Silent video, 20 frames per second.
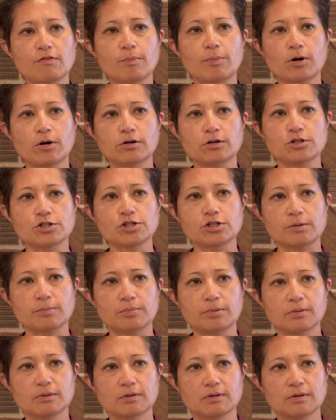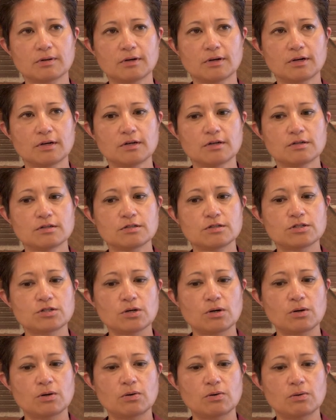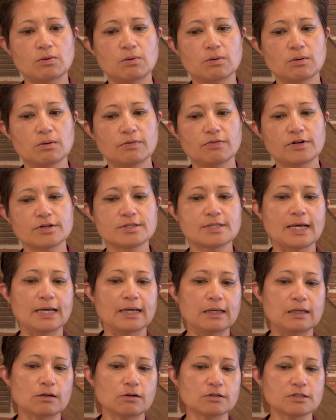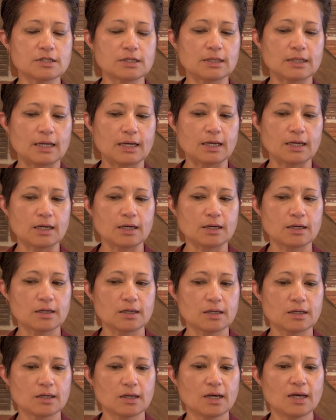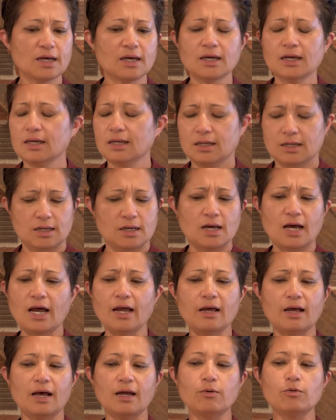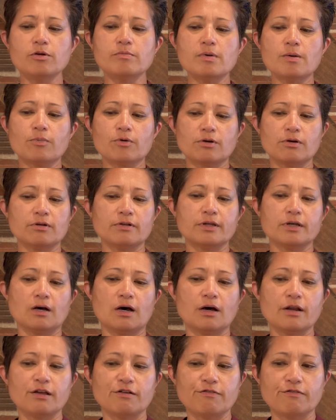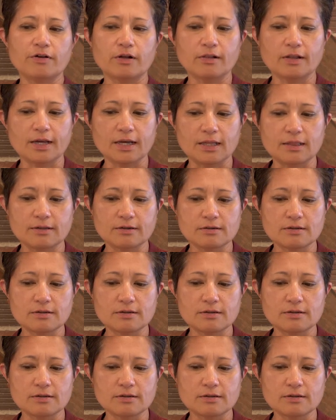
a partnership. So there's that guilt in like, I remember early on it felt like,